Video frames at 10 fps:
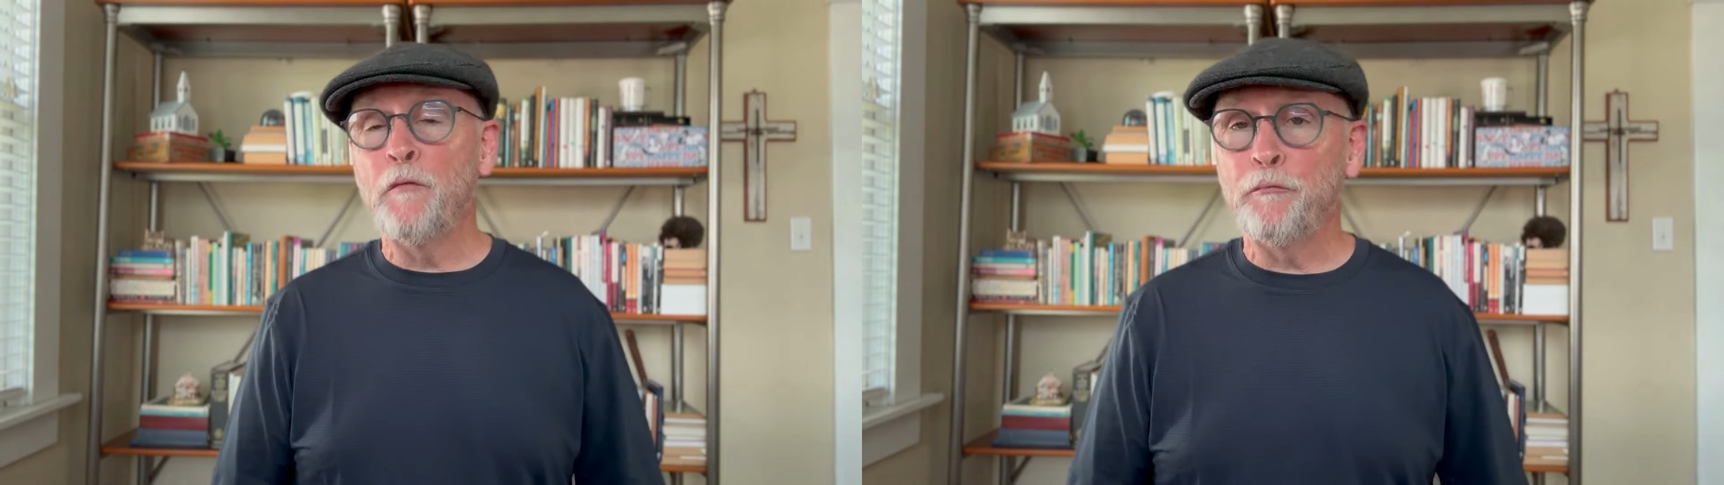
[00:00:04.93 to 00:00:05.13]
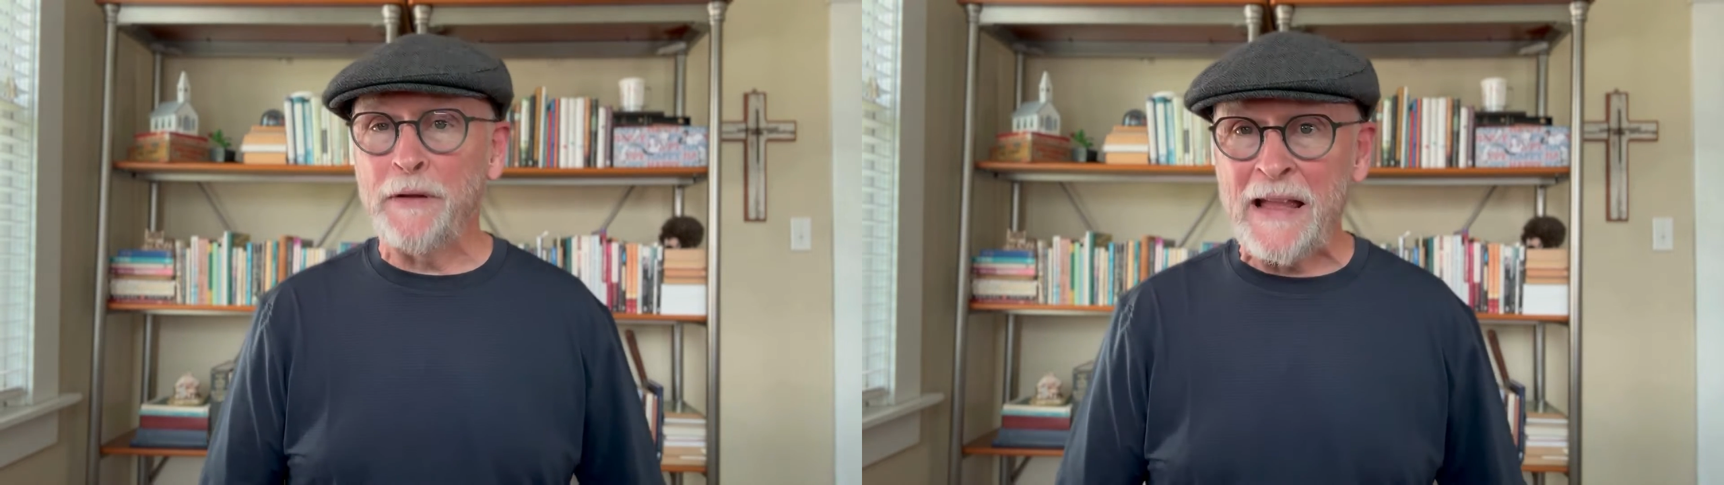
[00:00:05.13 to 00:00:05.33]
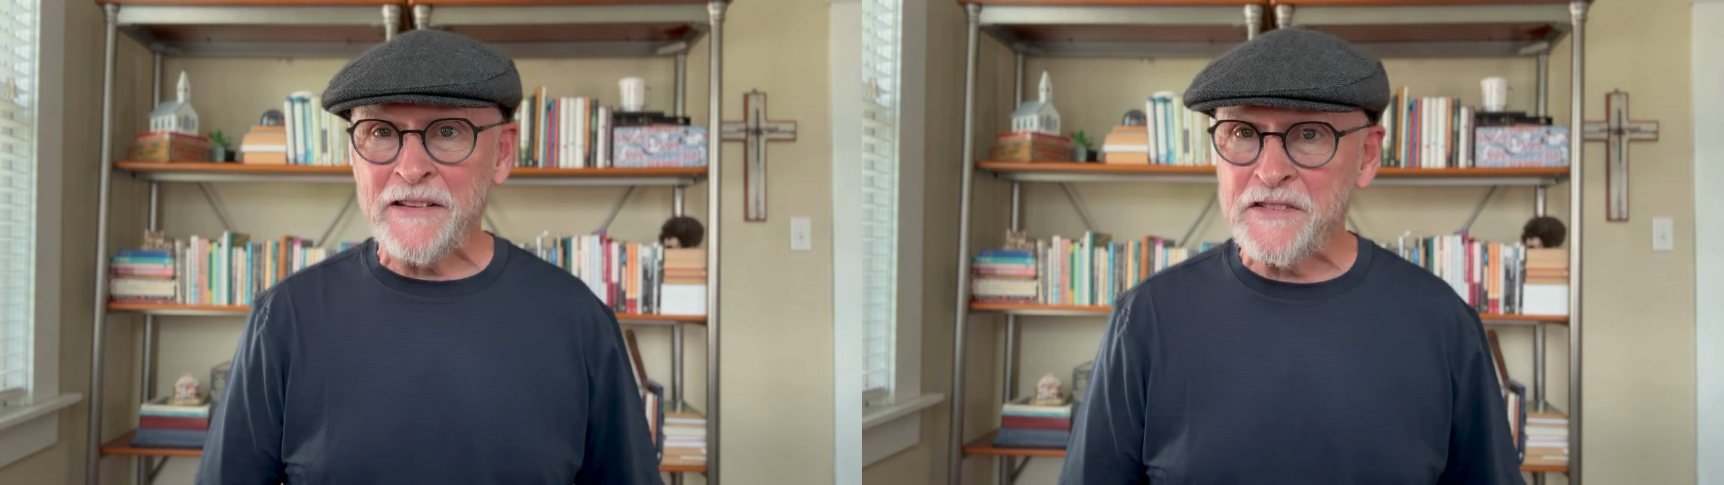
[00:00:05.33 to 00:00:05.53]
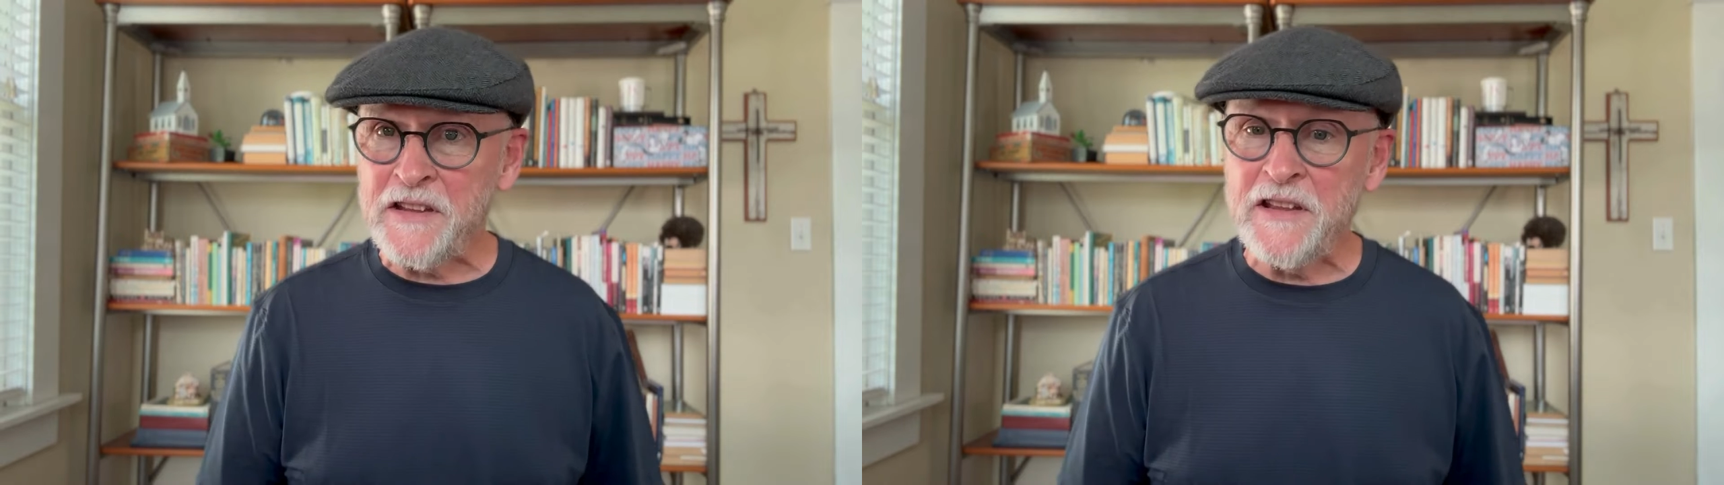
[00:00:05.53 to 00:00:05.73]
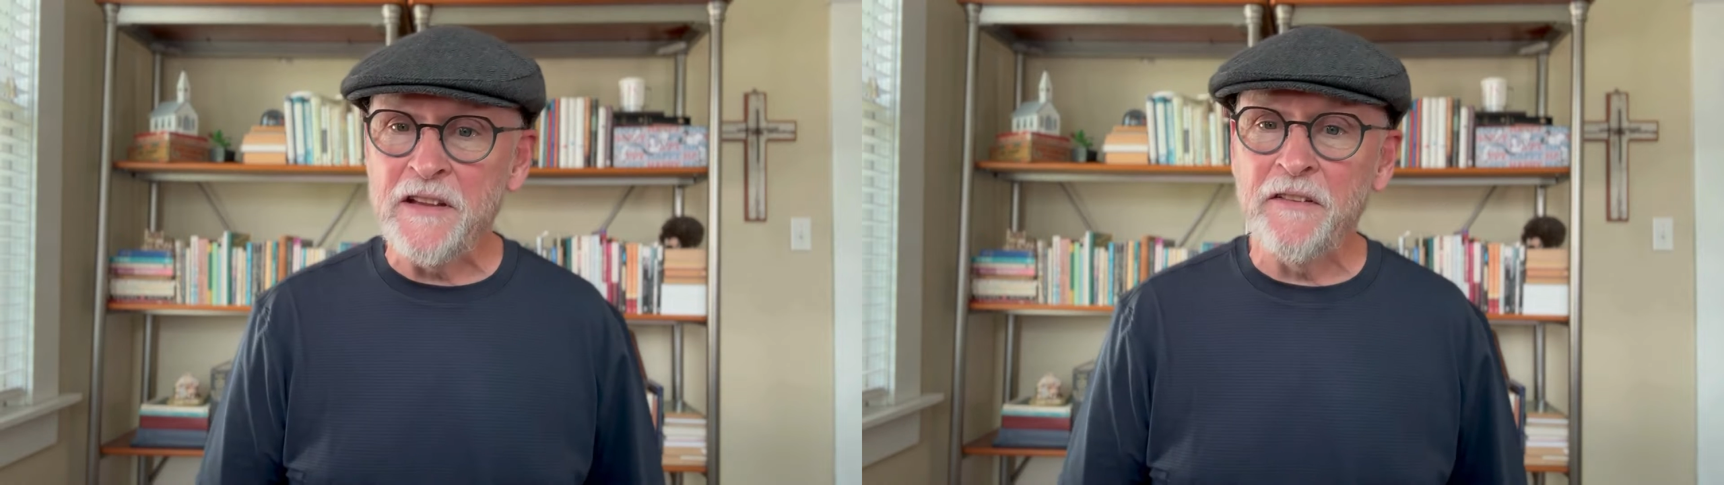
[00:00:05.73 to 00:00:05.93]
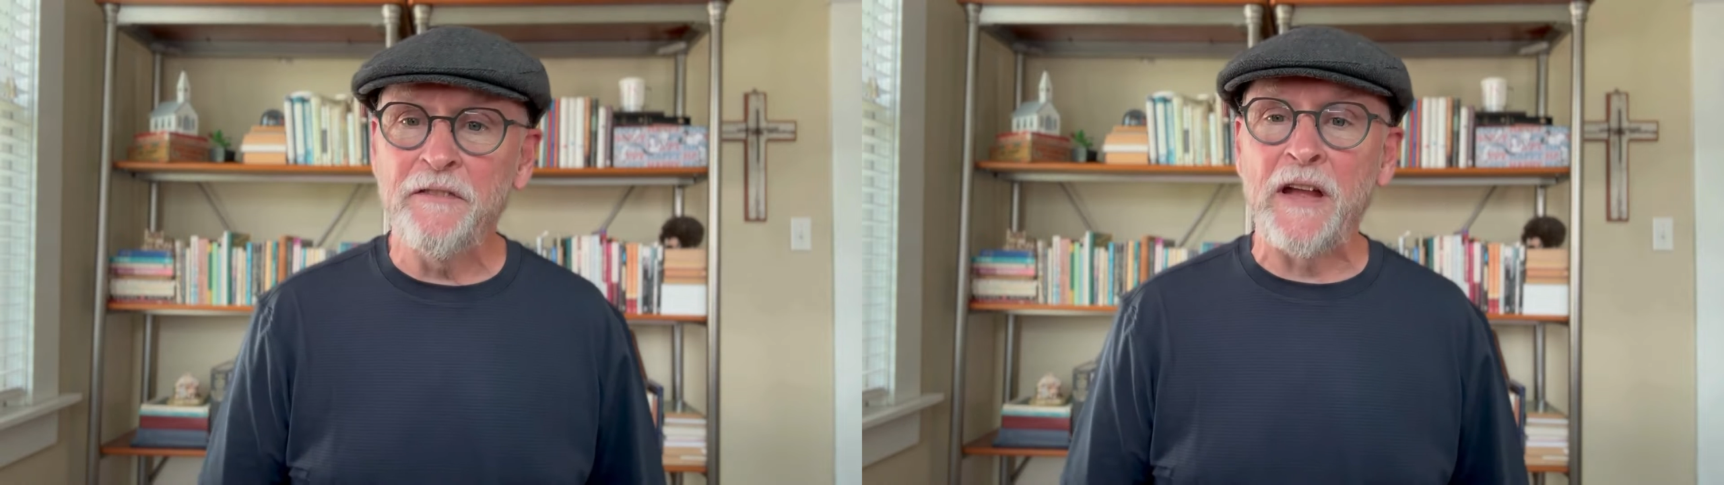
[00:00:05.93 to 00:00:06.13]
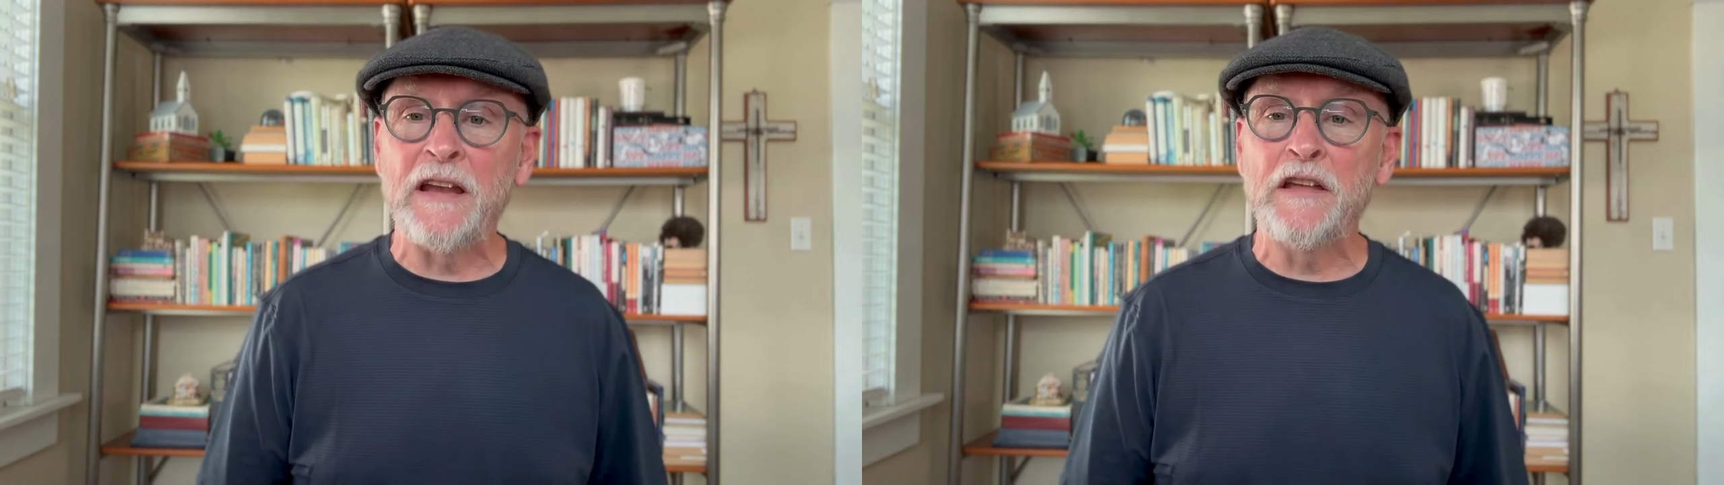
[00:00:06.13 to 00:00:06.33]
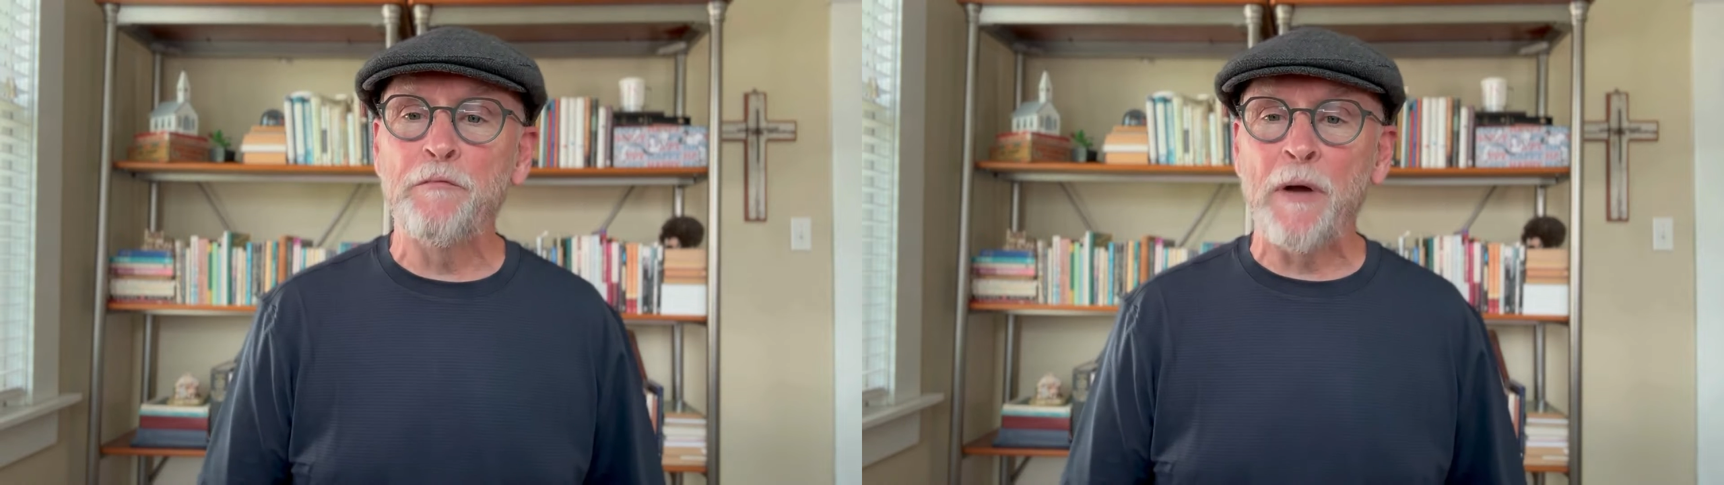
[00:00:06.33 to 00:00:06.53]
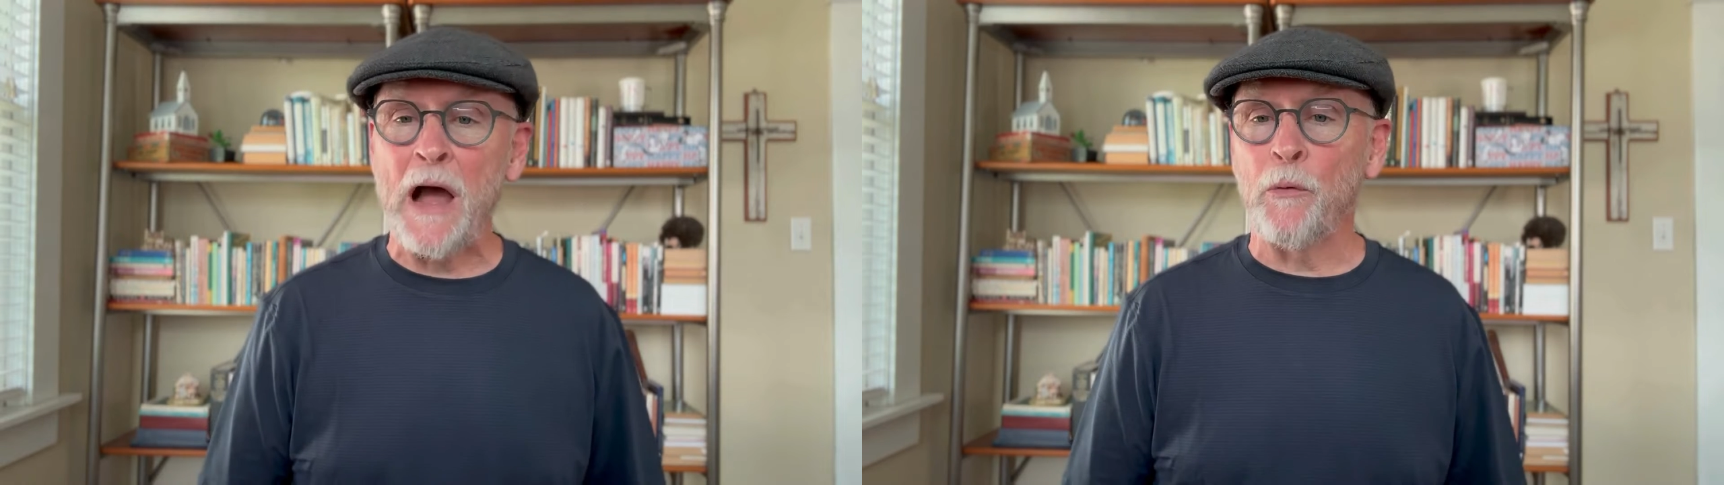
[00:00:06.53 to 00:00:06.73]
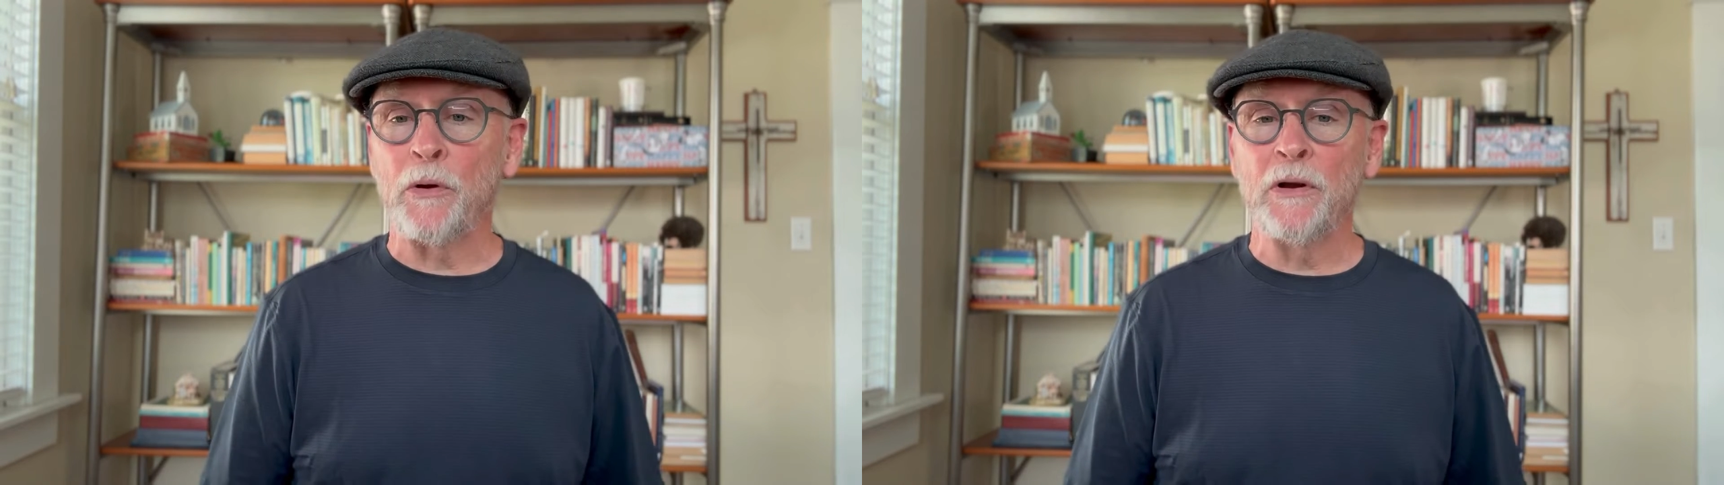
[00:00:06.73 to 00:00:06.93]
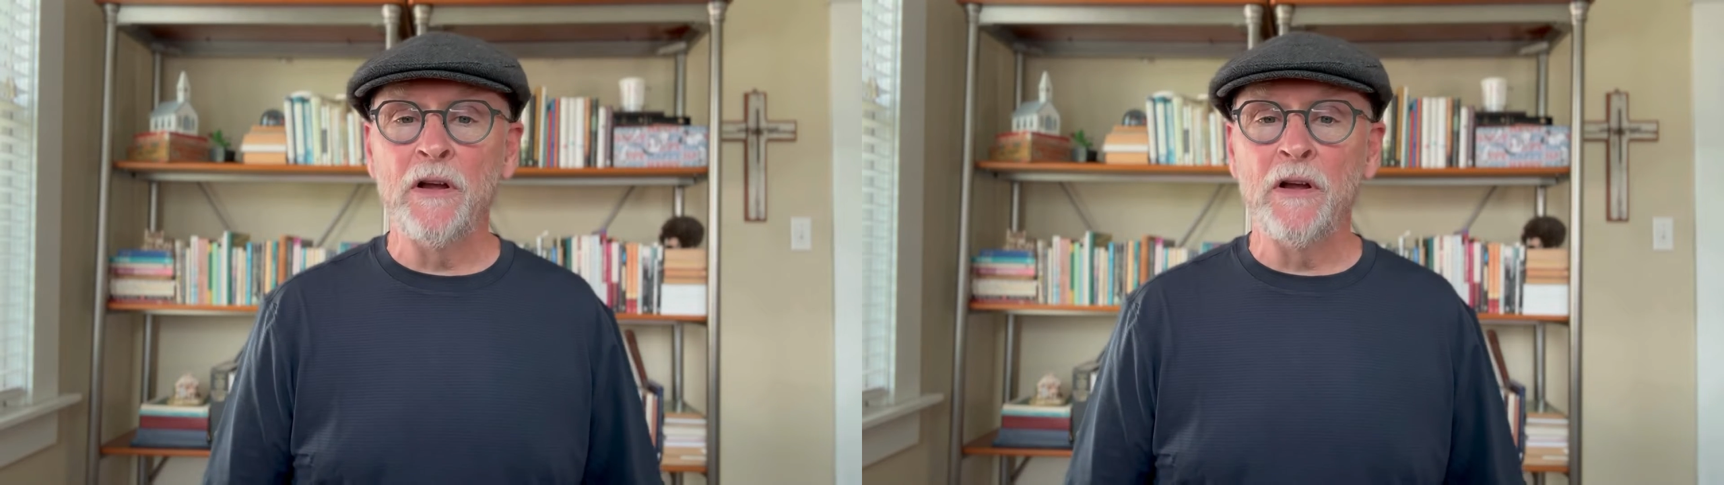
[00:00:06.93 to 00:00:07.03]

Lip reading: Planxty Fanny Poer.